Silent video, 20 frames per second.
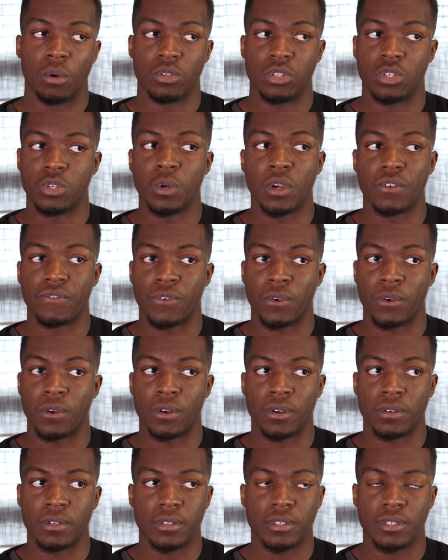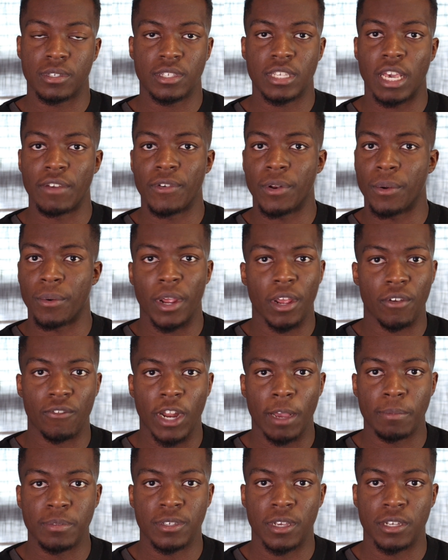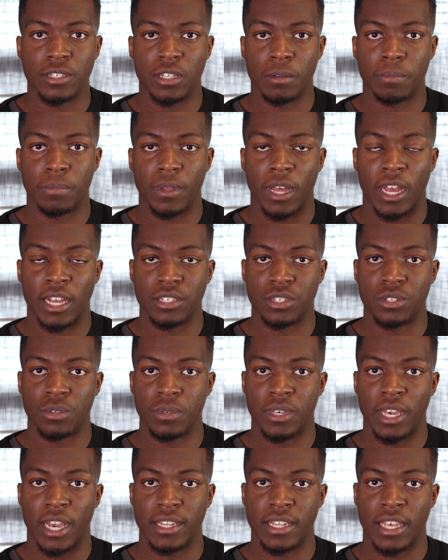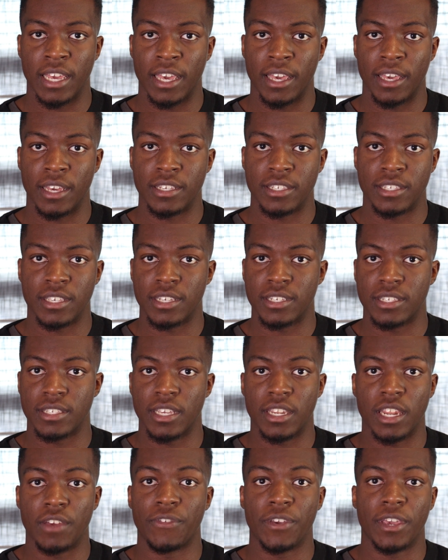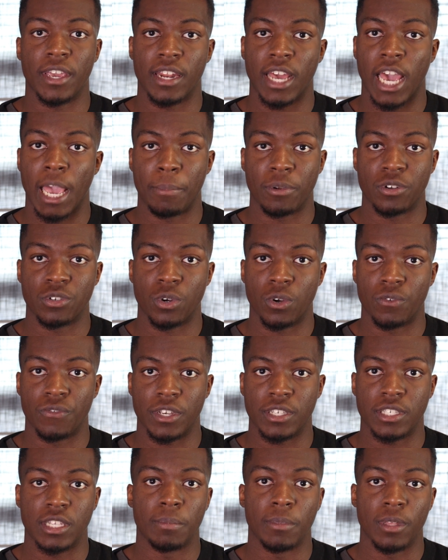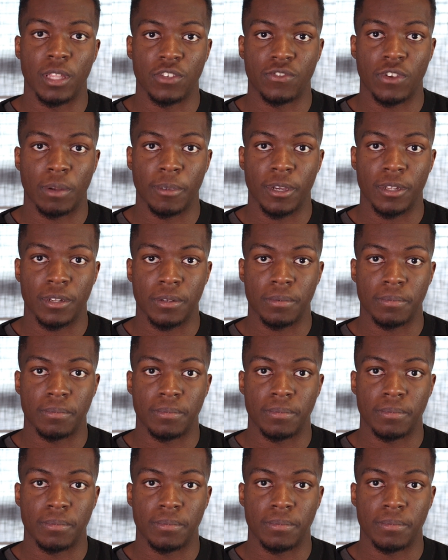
do it for 7 or 8 reps as to get a significant hypertrophic stimulus from it.